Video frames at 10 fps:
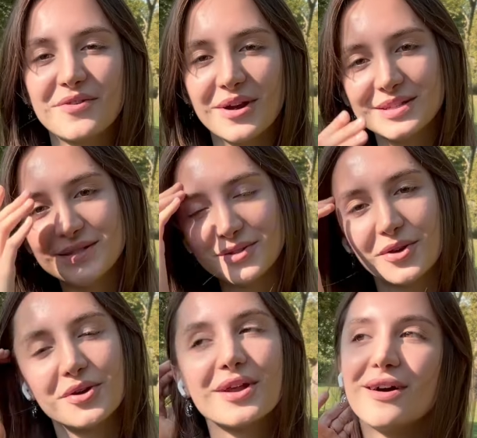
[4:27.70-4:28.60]
for us to
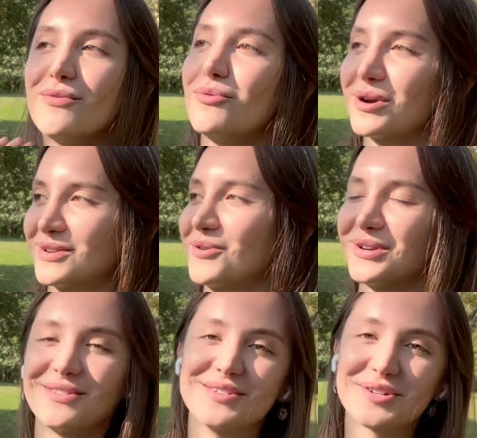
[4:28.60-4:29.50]
learn word
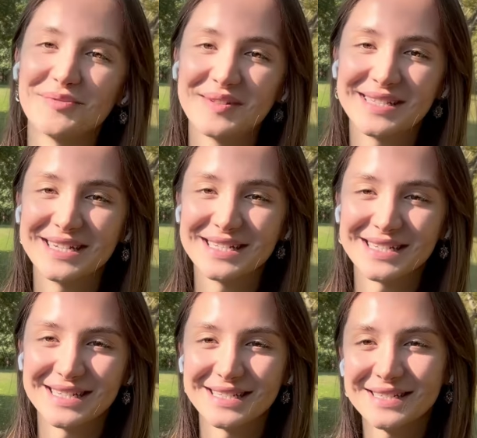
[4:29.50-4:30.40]
order German
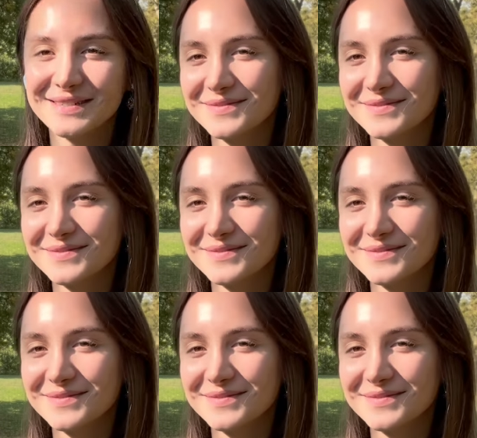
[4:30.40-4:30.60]
sentences.